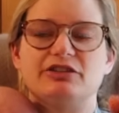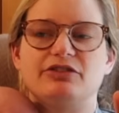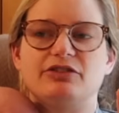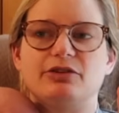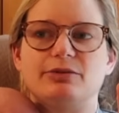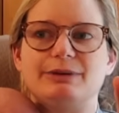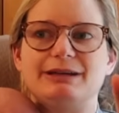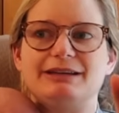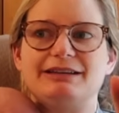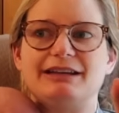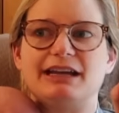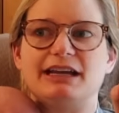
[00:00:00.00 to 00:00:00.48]
So
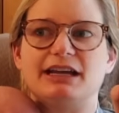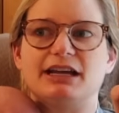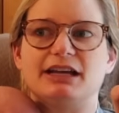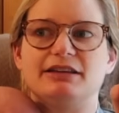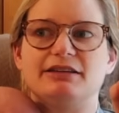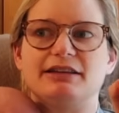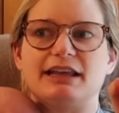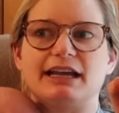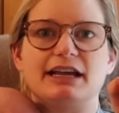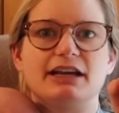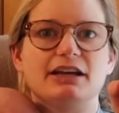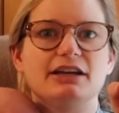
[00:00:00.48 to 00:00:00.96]
we take
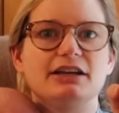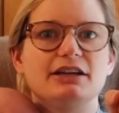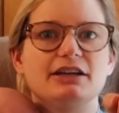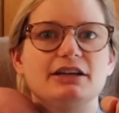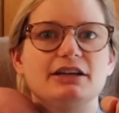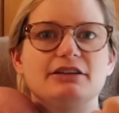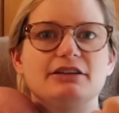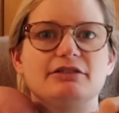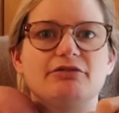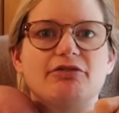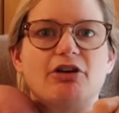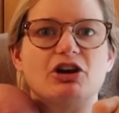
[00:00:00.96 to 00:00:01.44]
like
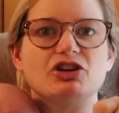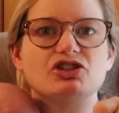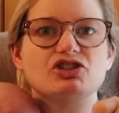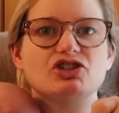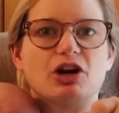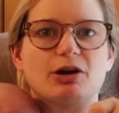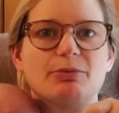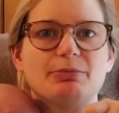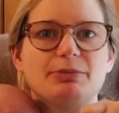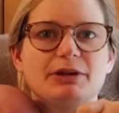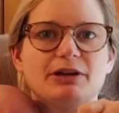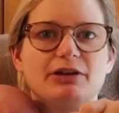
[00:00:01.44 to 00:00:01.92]
a
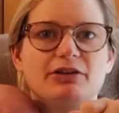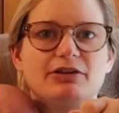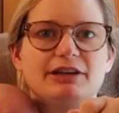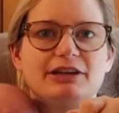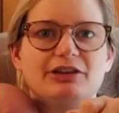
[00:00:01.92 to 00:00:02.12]
sharp little